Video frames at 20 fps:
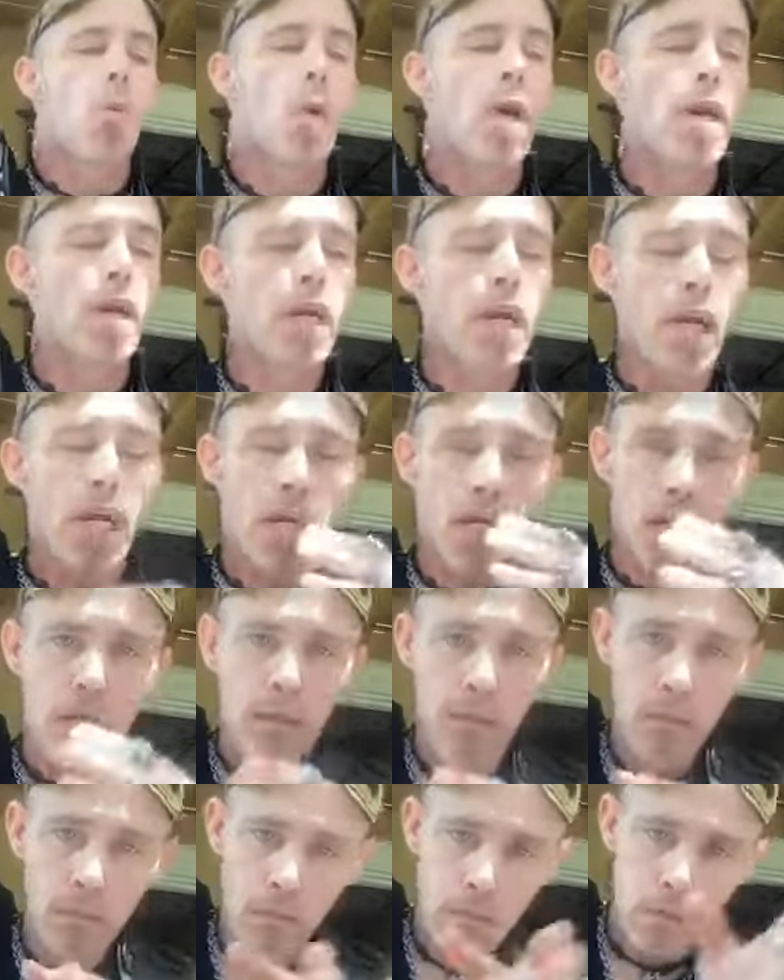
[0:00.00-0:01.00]
we are going
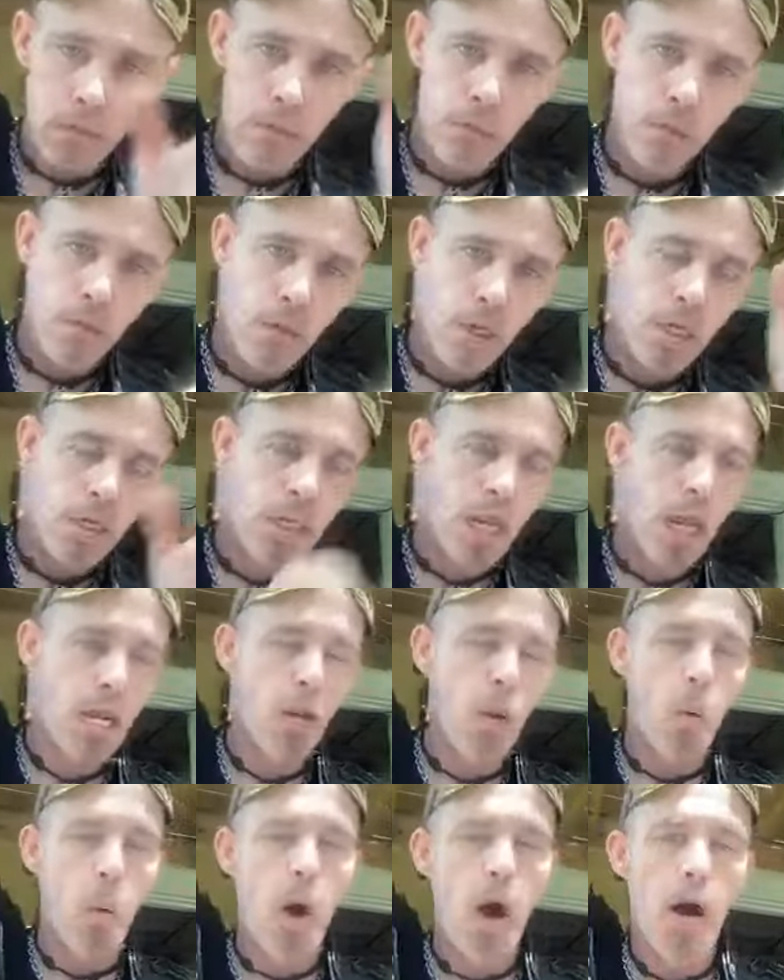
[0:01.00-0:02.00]
to
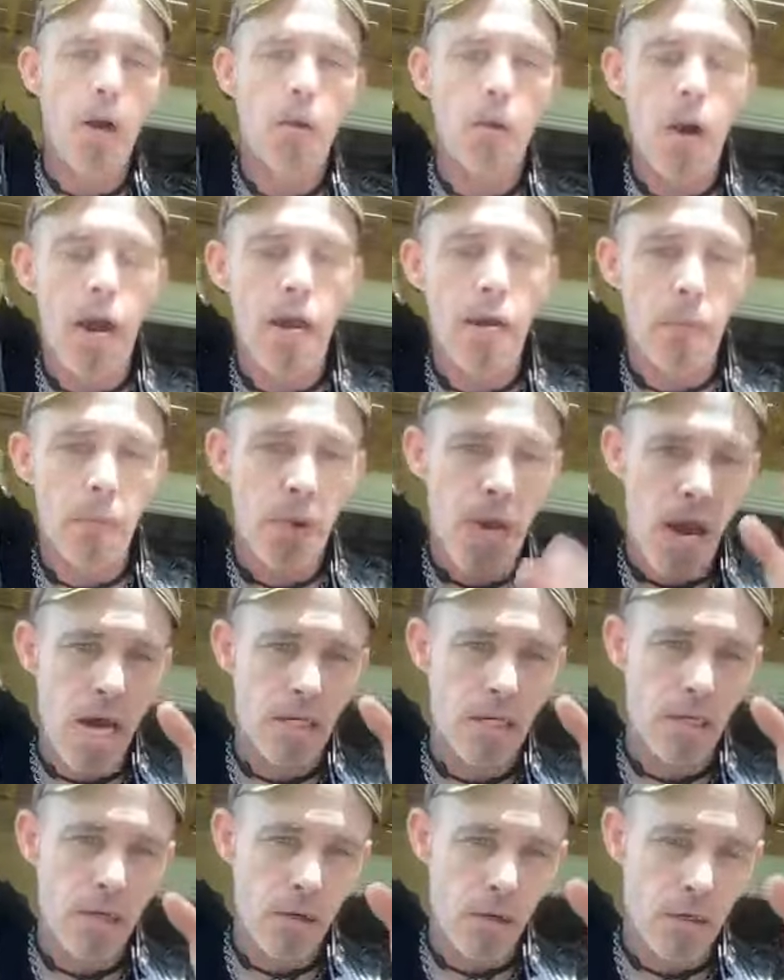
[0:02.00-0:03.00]
take a walk right up
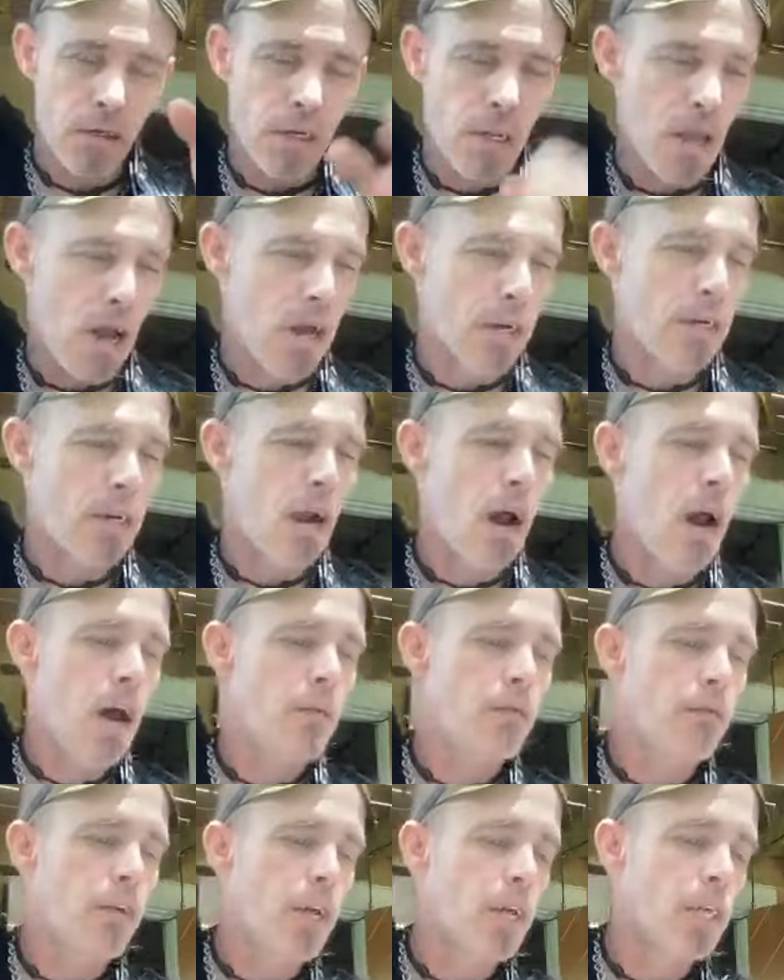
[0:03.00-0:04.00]
past the Ursuline
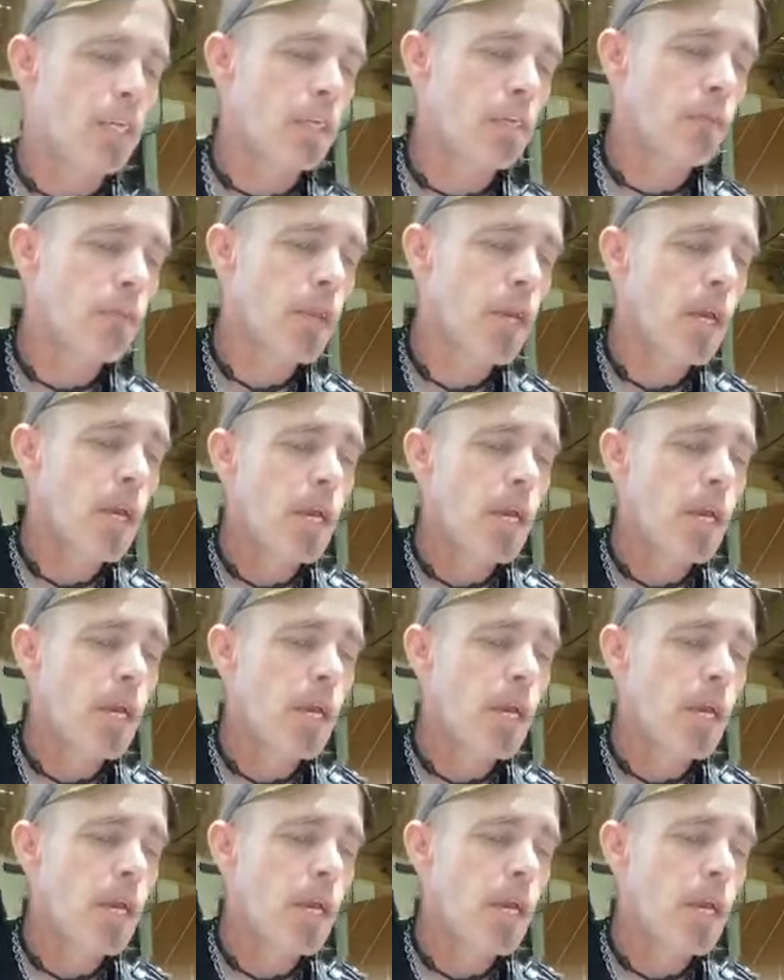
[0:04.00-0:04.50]
Convent